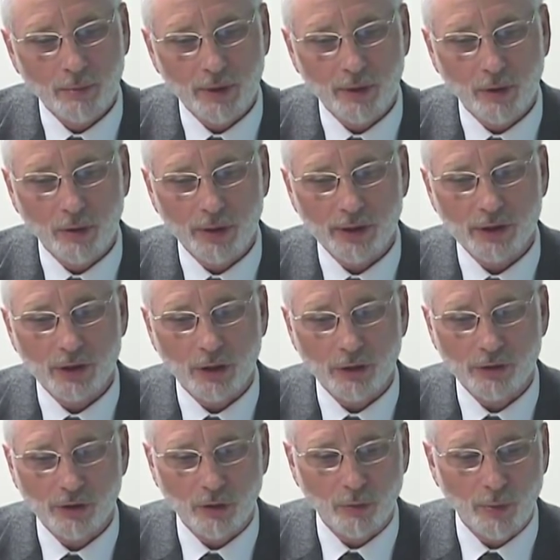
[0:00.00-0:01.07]
with all its
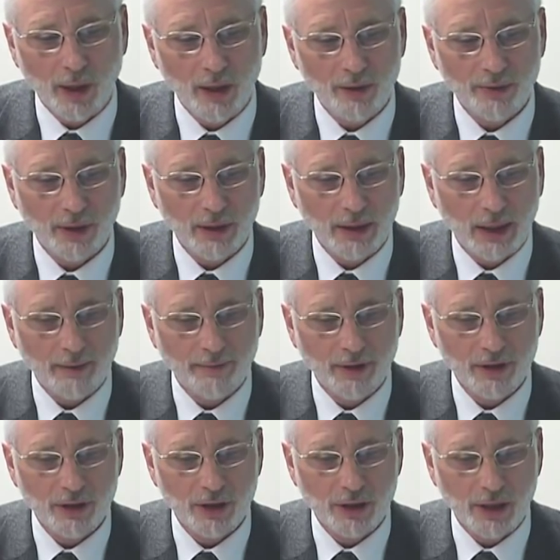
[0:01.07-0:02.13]
cultural wealth and
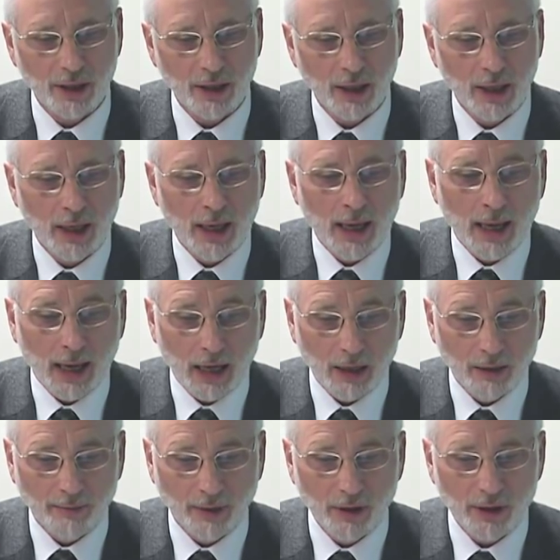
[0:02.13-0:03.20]
diversity
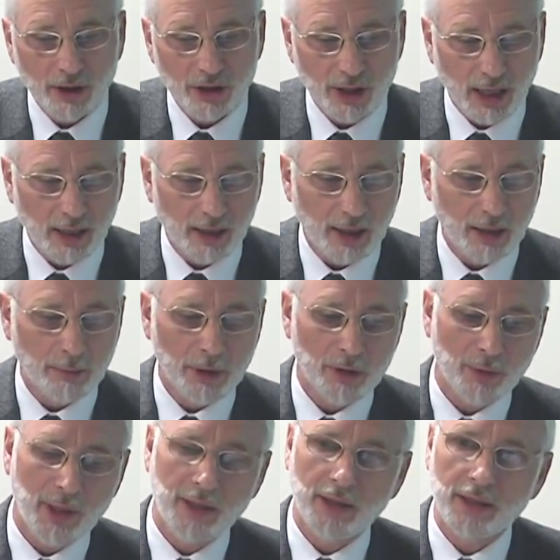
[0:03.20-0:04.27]
and of understanding
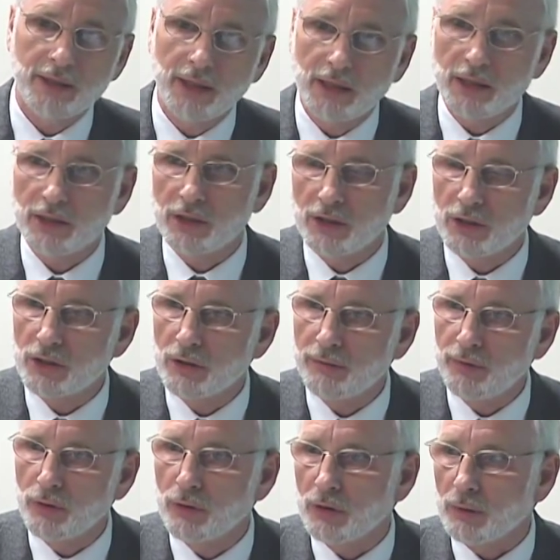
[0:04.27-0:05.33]
between the citizens
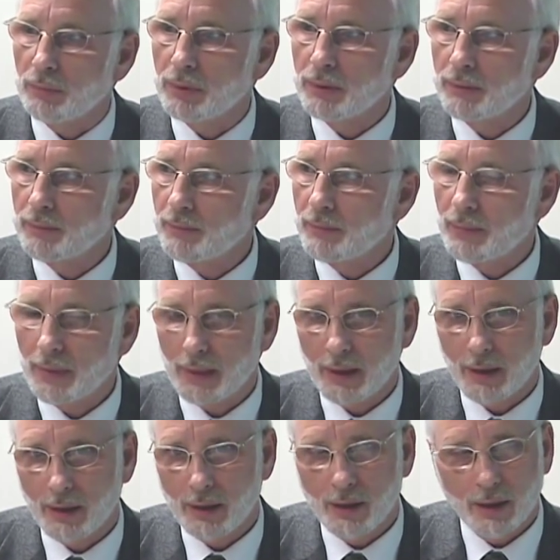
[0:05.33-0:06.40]
of Europe.
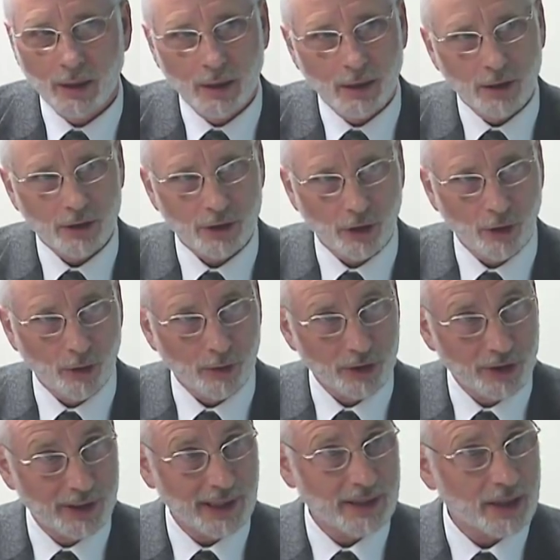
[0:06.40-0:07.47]
So,
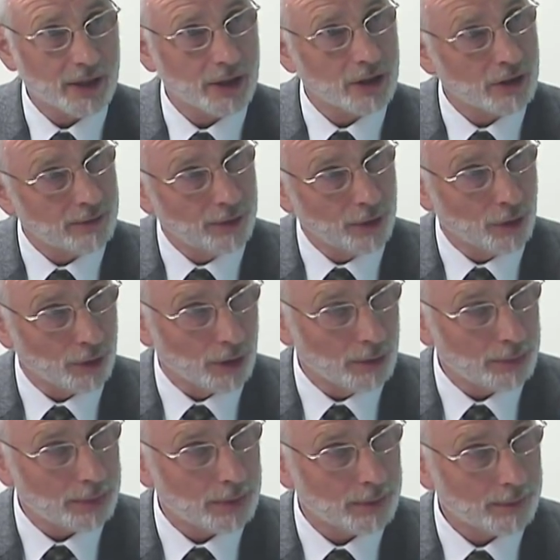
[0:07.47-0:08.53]
citizens of
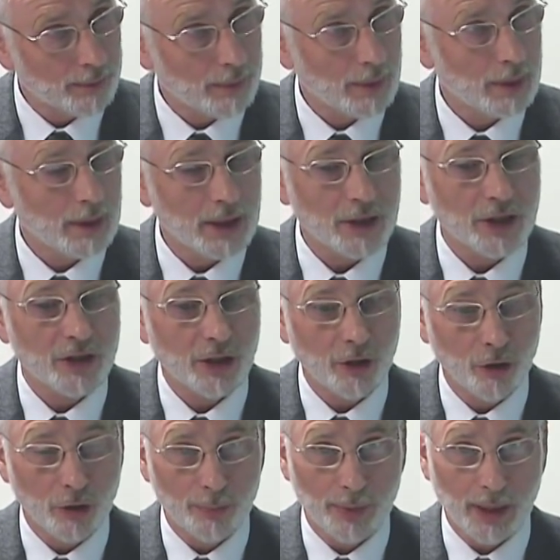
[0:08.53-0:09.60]
Europe, this is the
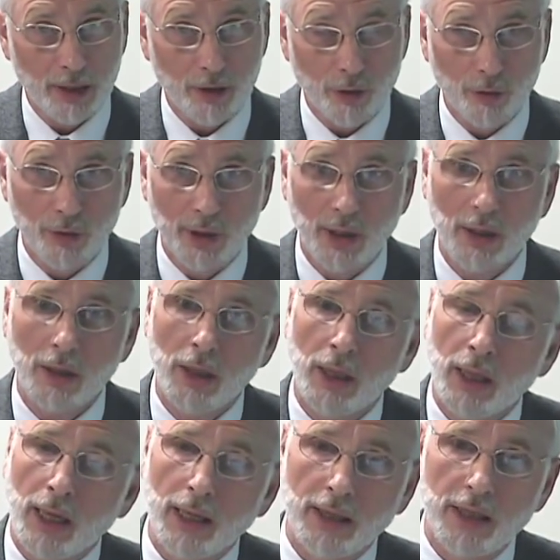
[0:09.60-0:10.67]
European Union,
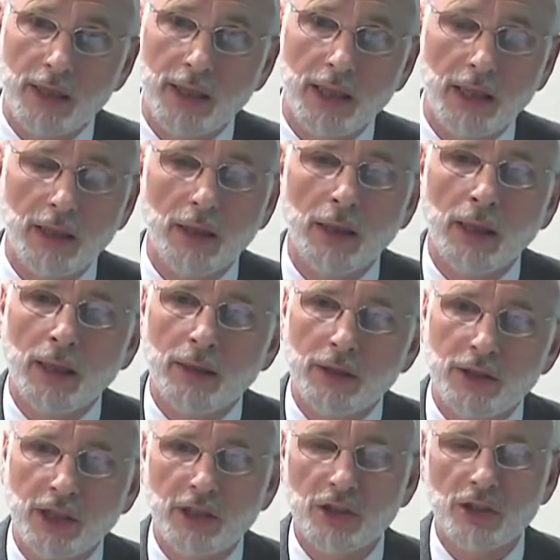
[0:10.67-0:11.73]
and indeed,
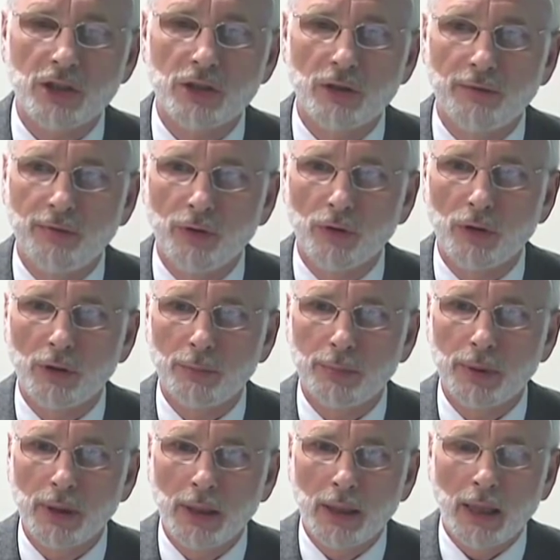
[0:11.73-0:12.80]
citizens of Europe
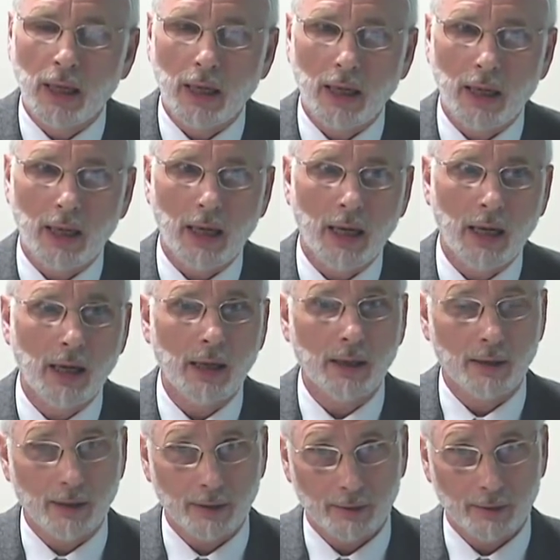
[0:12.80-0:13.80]
are,